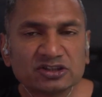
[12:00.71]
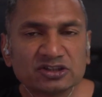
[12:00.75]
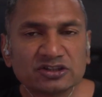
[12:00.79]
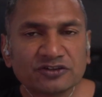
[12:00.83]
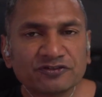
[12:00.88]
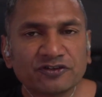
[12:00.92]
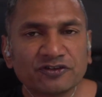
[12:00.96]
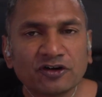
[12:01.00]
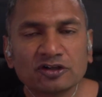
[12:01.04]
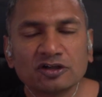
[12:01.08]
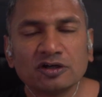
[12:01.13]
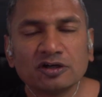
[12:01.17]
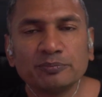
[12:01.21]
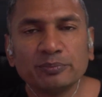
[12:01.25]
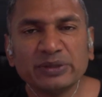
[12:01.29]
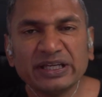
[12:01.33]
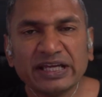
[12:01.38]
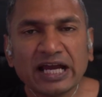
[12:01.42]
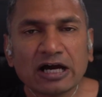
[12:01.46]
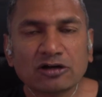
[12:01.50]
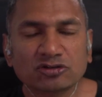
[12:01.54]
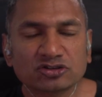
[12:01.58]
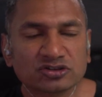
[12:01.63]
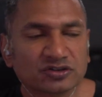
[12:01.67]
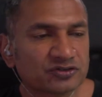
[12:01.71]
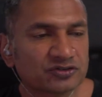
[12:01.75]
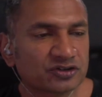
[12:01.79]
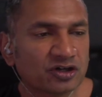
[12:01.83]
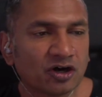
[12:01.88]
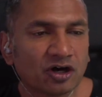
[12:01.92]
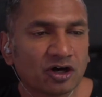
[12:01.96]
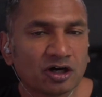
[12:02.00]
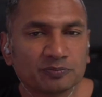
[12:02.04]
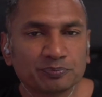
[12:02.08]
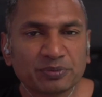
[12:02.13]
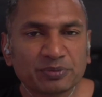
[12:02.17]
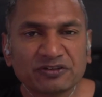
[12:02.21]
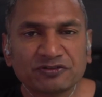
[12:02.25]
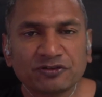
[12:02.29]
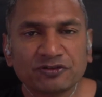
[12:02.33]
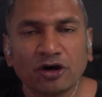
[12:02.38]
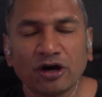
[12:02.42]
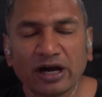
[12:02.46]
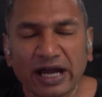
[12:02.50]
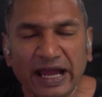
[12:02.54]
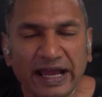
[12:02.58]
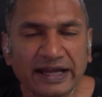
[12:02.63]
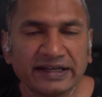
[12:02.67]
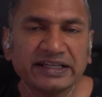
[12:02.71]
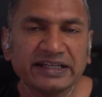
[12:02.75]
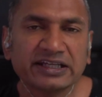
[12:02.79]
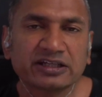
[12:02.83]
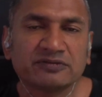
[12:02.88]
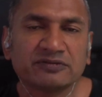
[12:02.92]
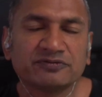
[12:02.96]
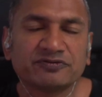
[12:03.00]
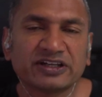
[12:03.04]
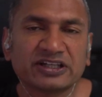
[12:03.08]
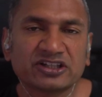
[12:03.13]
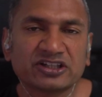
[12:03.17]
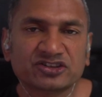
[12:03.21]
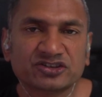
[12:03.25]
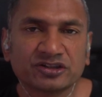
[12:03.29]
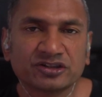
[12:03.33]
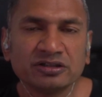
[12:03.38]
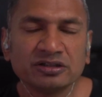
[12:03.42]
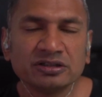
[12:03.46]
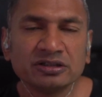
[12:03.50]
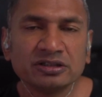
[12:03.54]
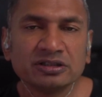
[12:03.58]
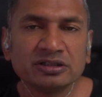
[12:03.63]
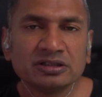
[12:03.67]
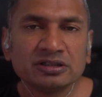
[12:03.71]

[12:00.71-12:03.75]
to follow me out of court before any conviction